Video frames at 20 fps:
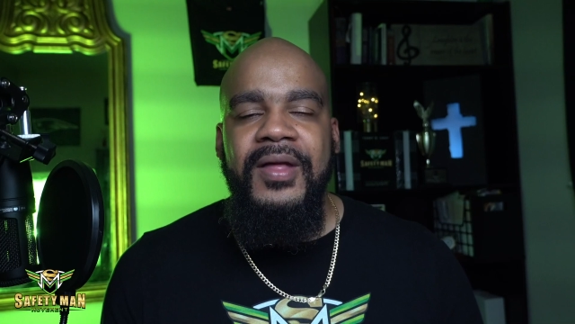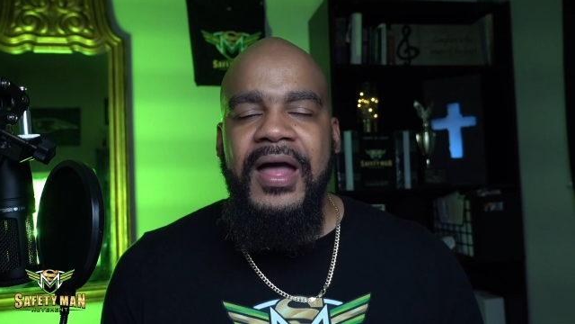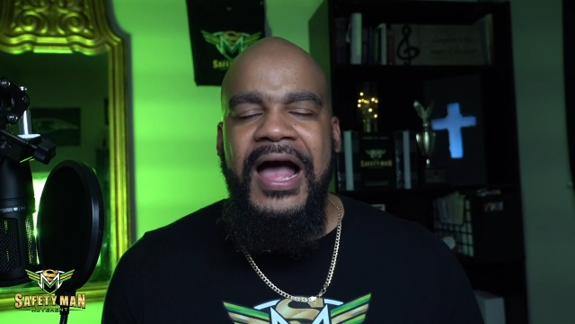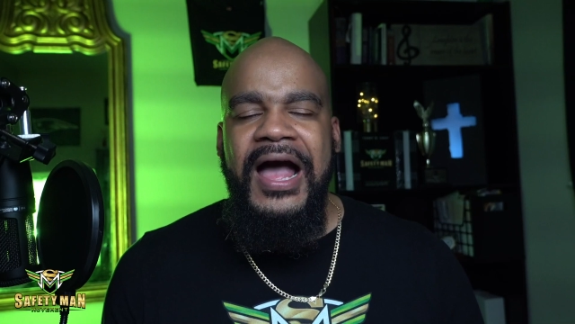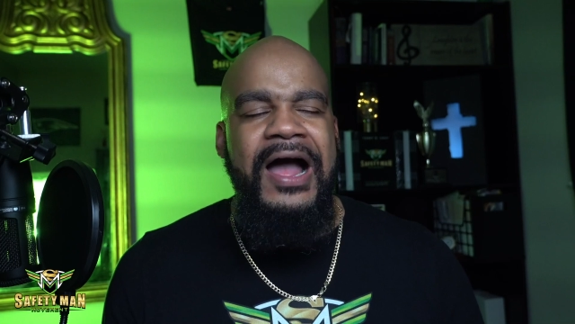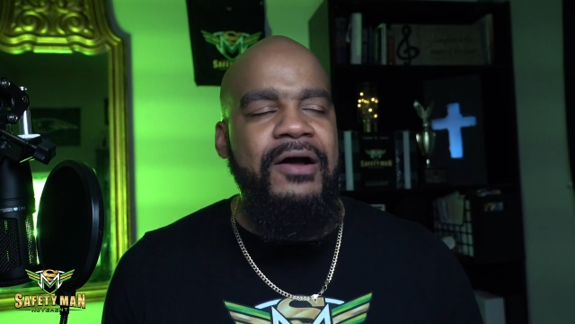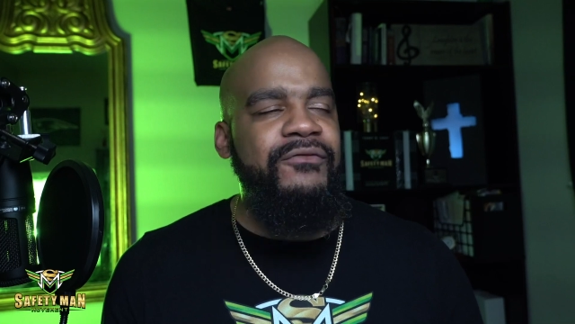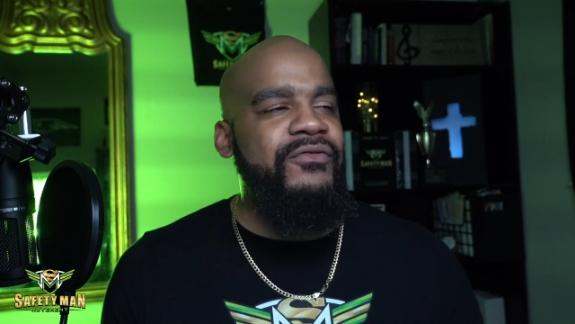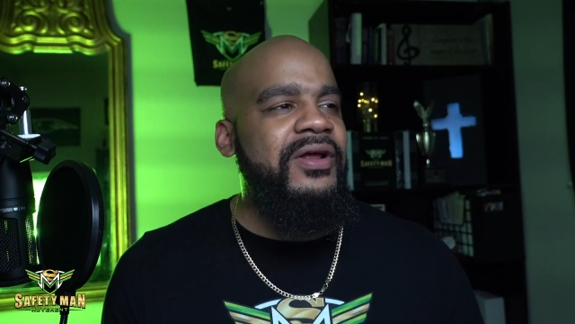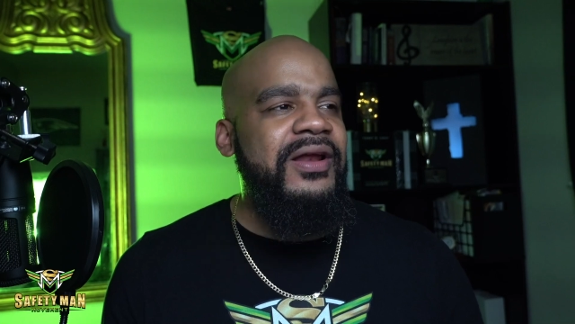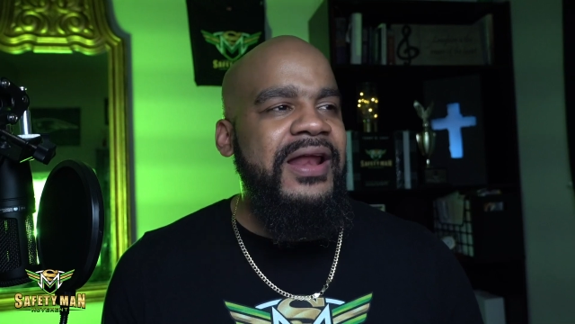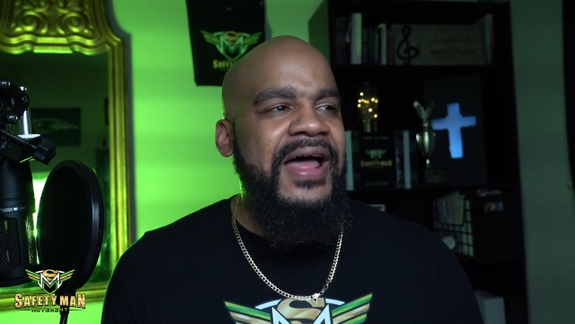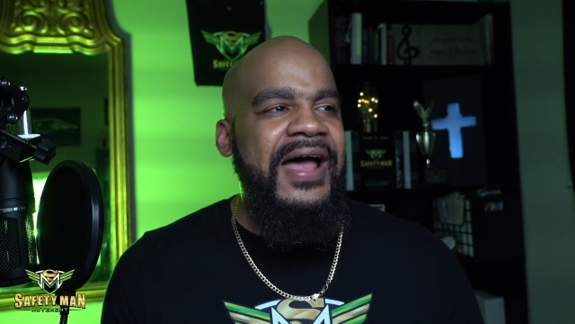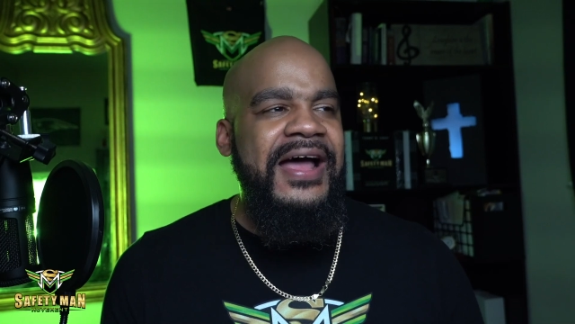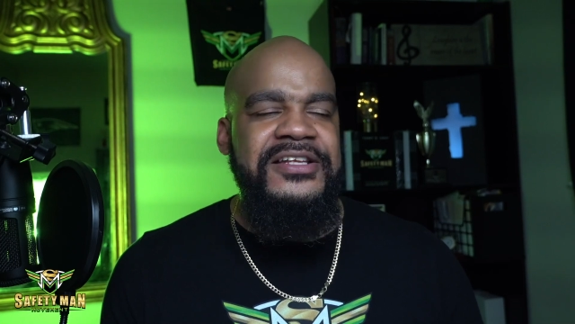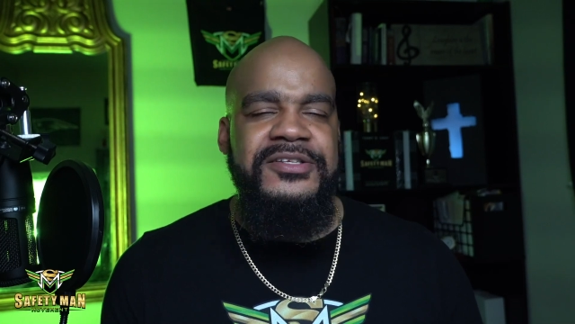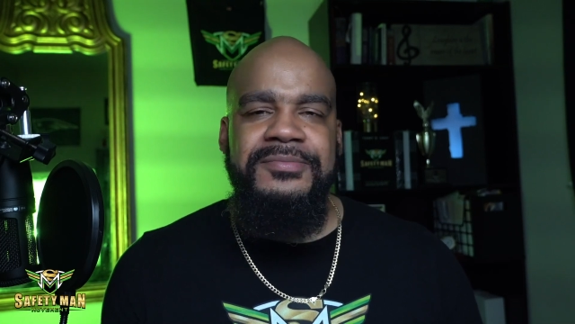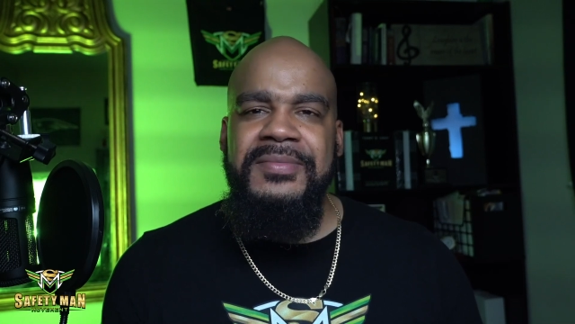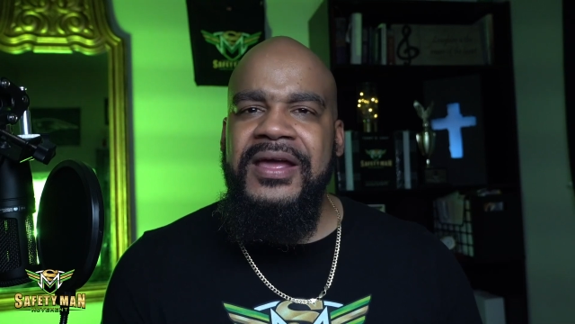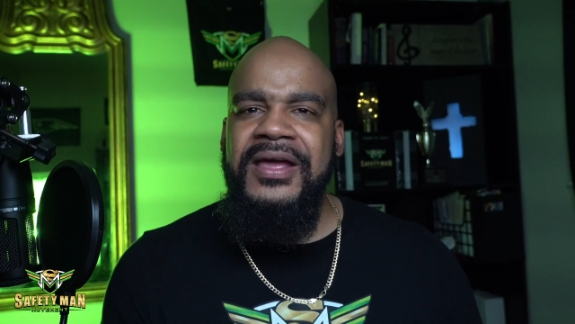I
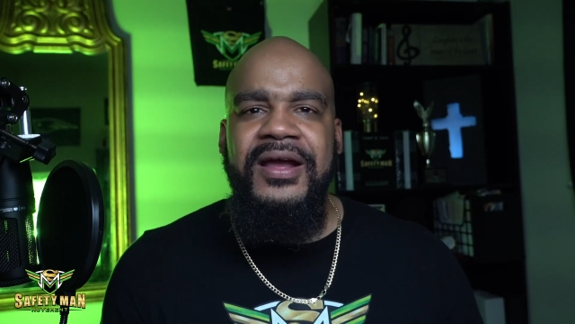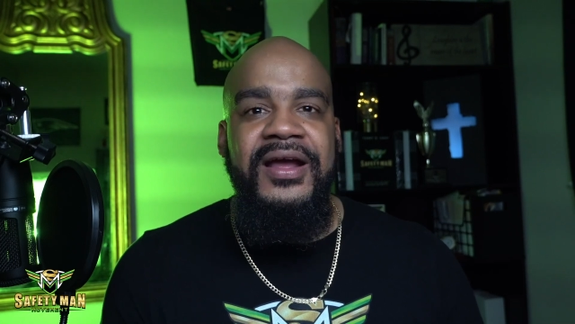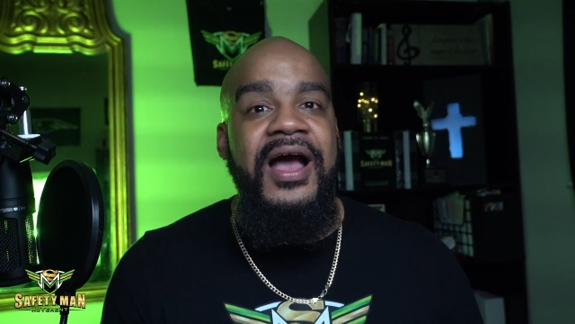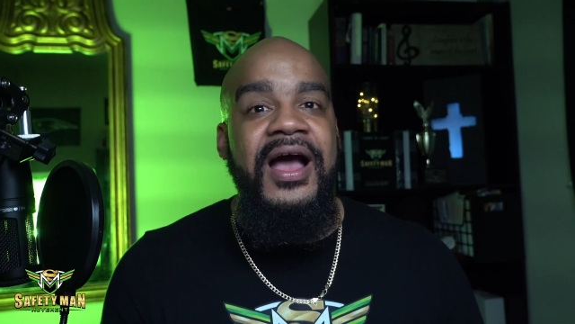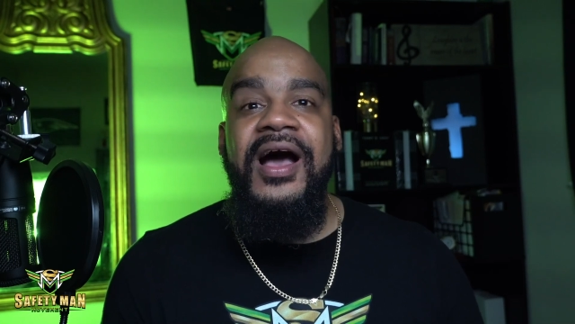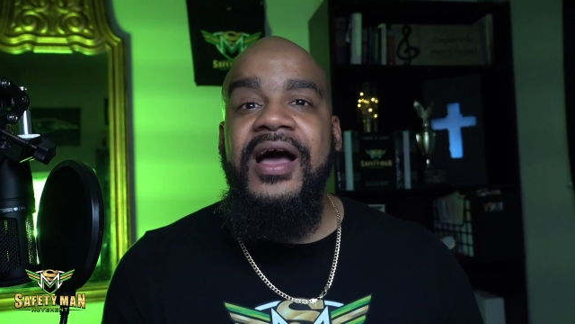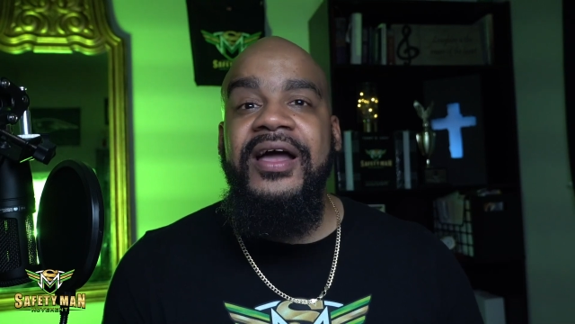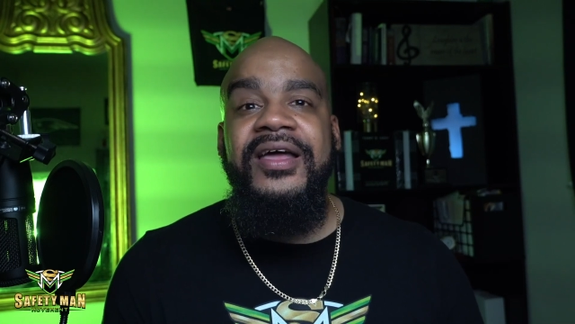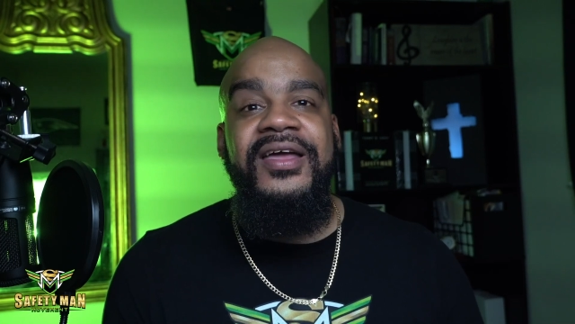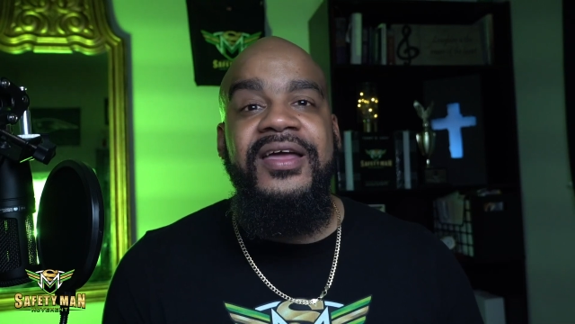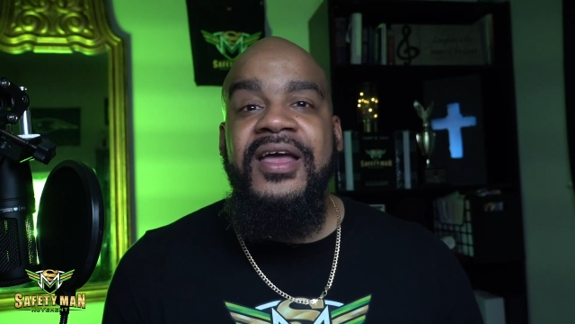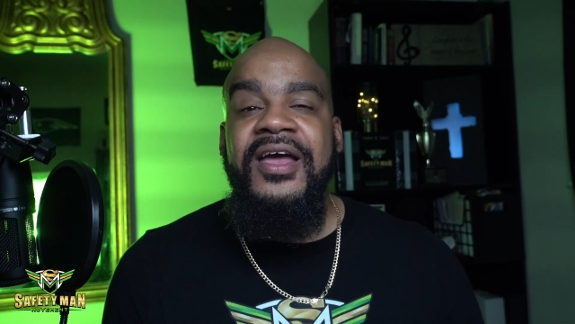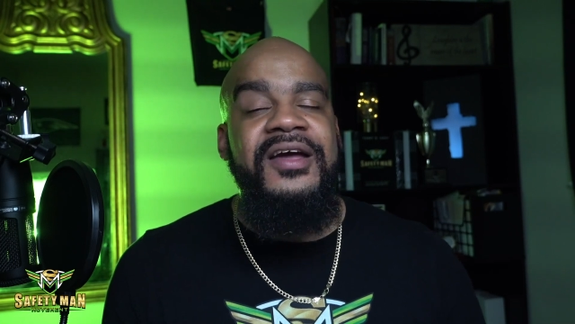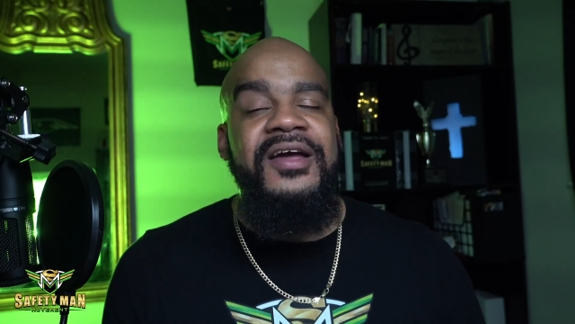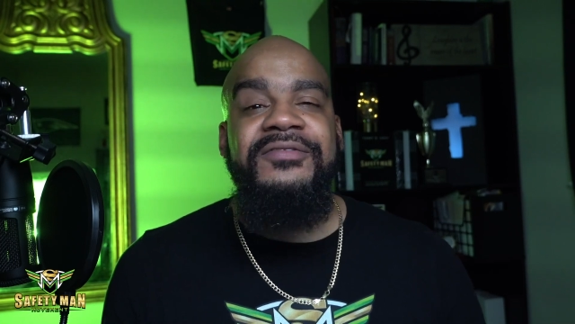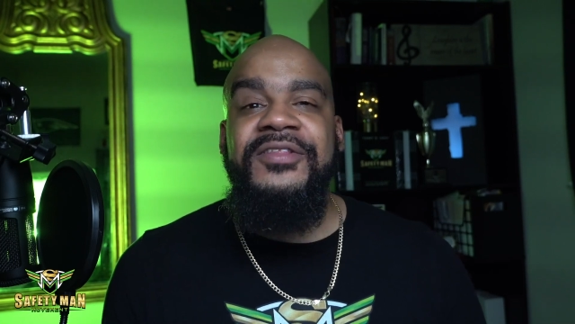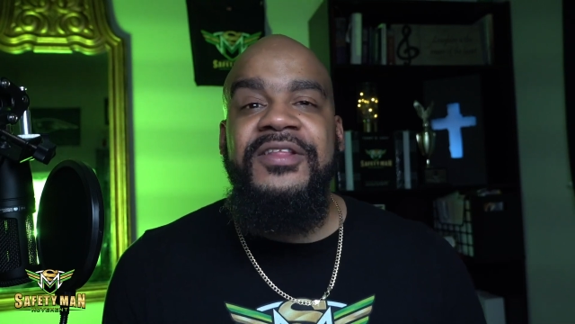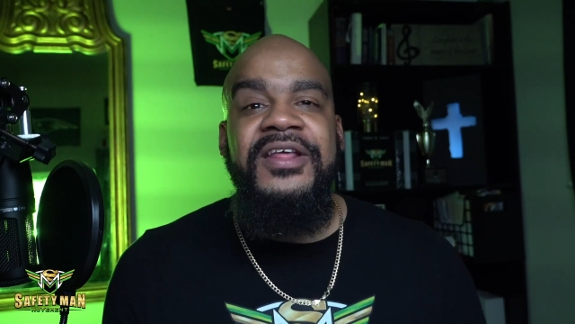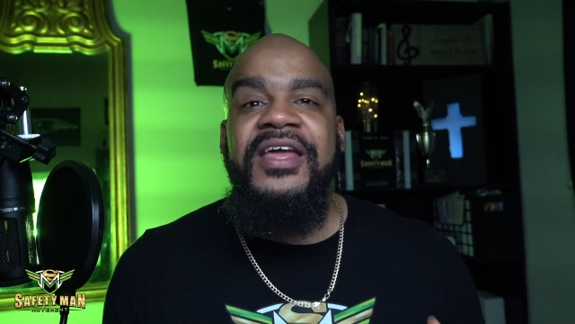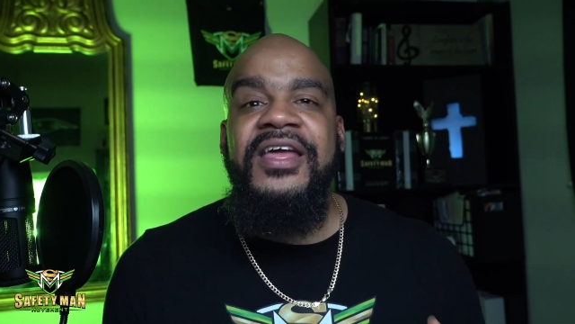realized, man,
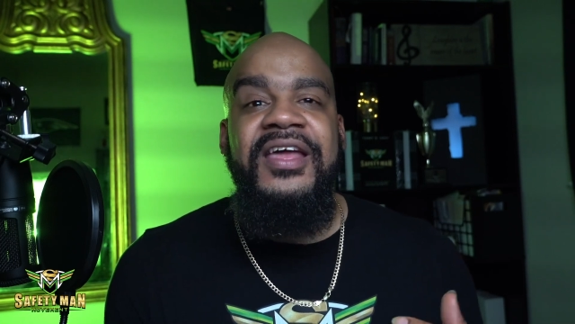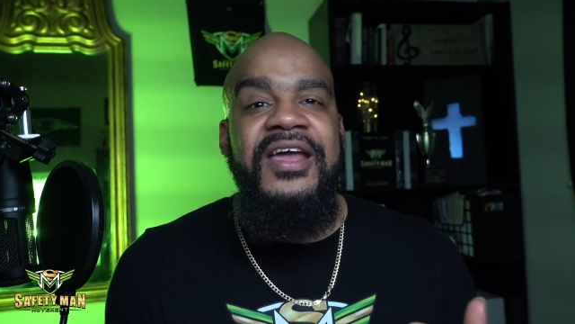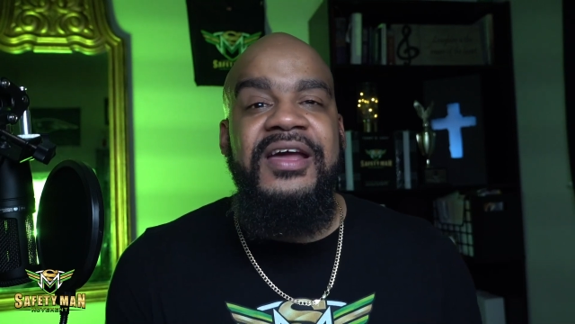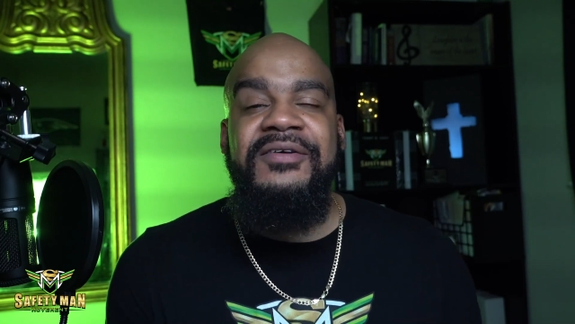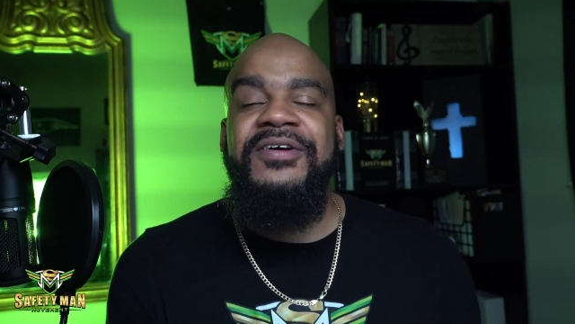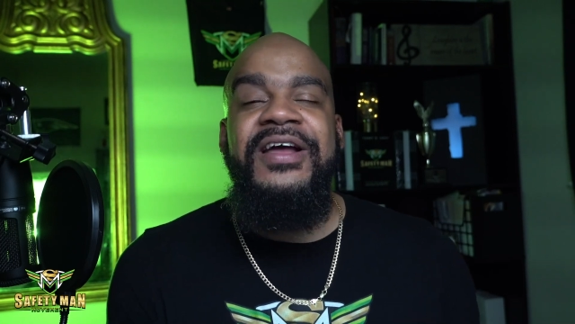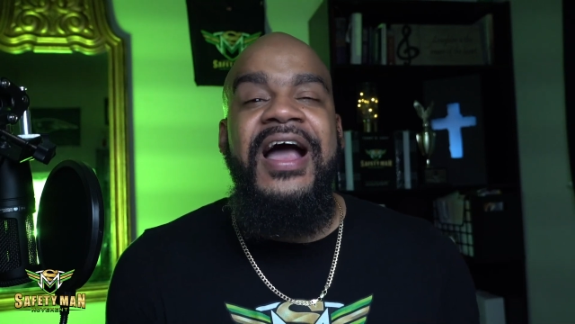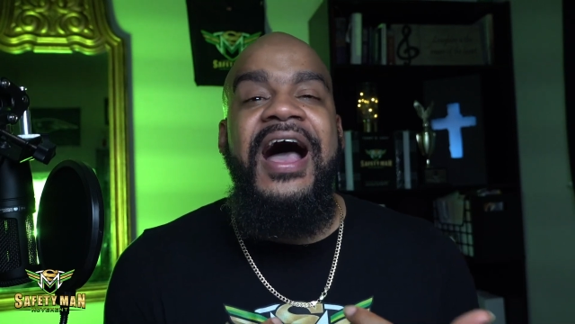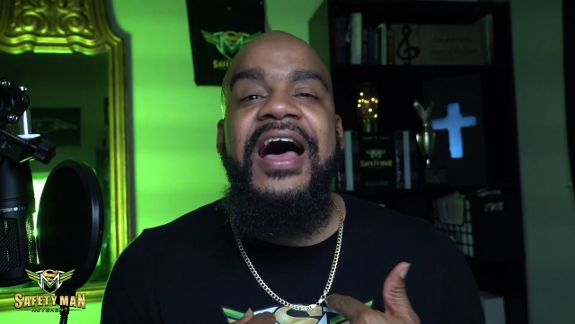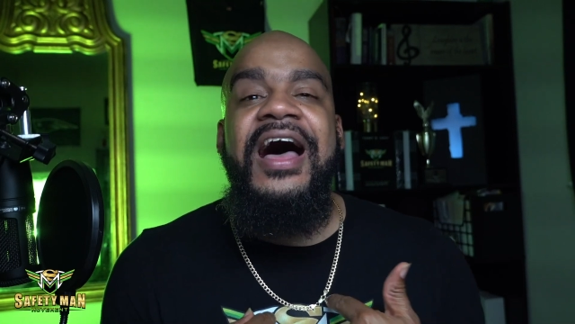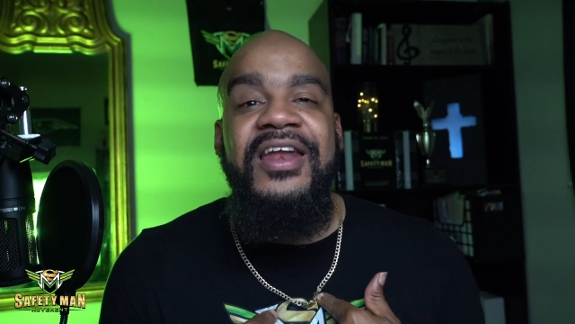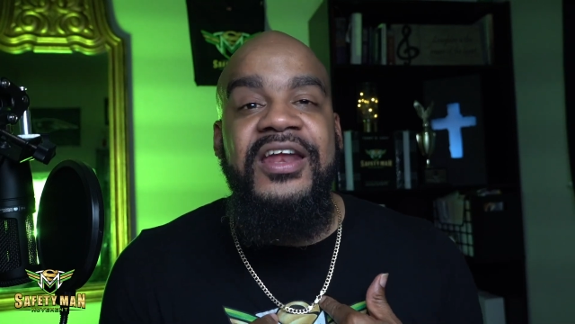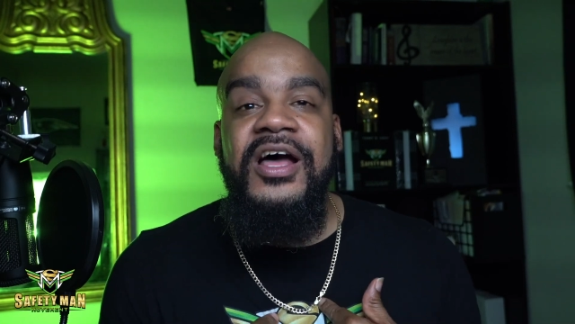God